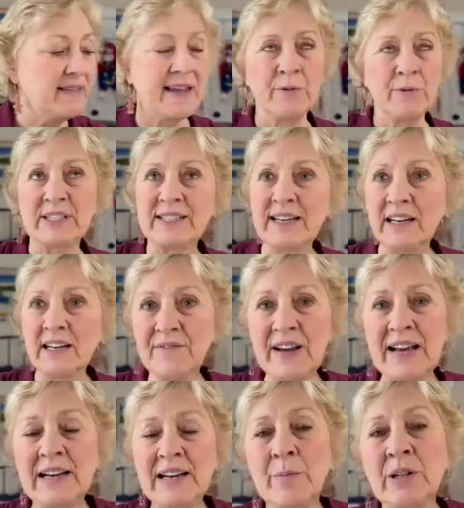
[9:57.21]
They were still
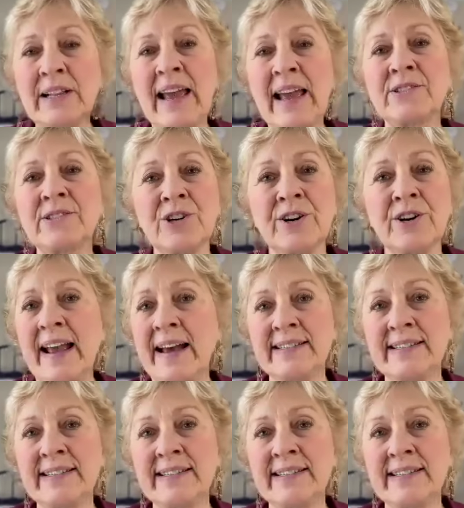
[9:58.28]
available yesterday.